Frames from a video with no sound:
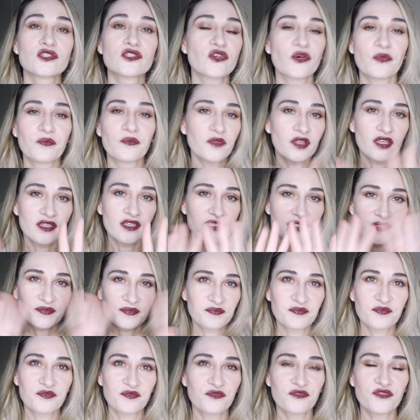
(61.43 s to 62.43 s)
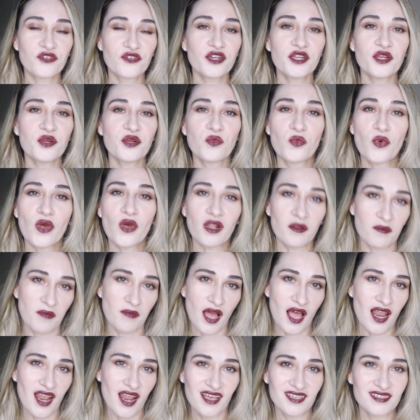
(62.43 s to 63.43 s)
so it's very well
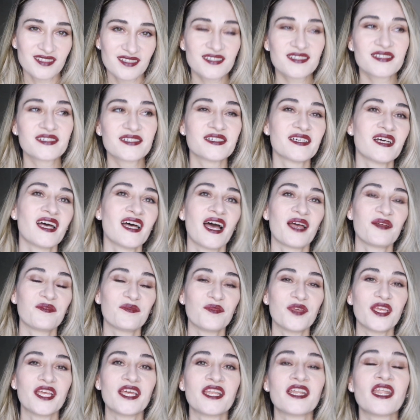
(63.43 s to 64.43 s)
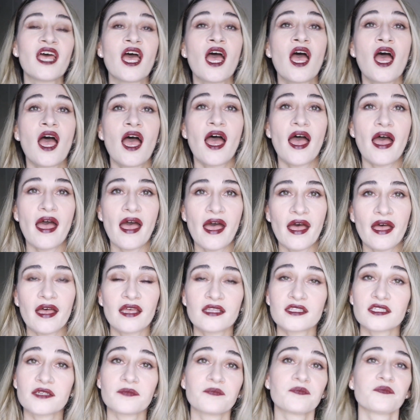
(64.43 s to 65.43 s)
balanced, I mean.
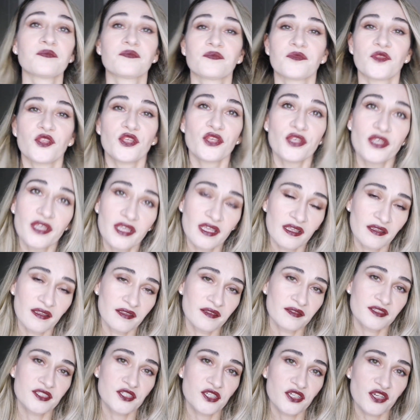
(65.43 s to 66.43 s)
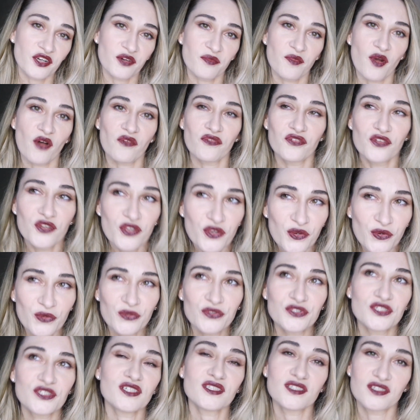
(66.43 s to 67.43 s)
And in terms of
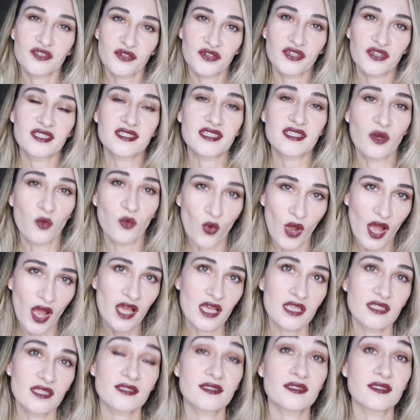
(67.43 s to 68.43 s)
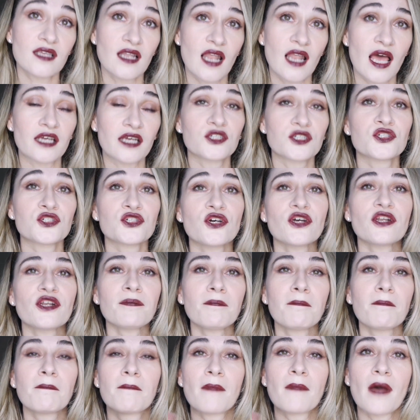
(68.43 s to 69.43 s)
nude there is a wide selection,
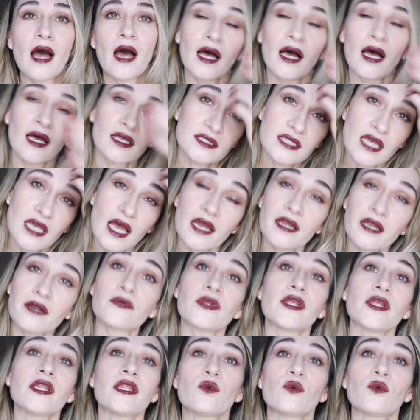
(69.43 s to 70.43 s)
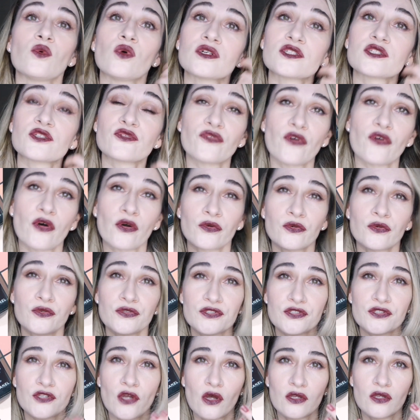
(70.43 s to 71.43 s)
but I really was
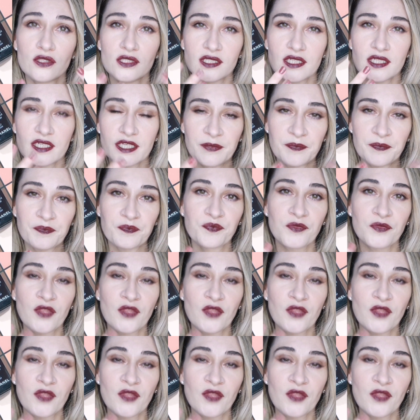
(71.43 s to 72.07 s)
focused on the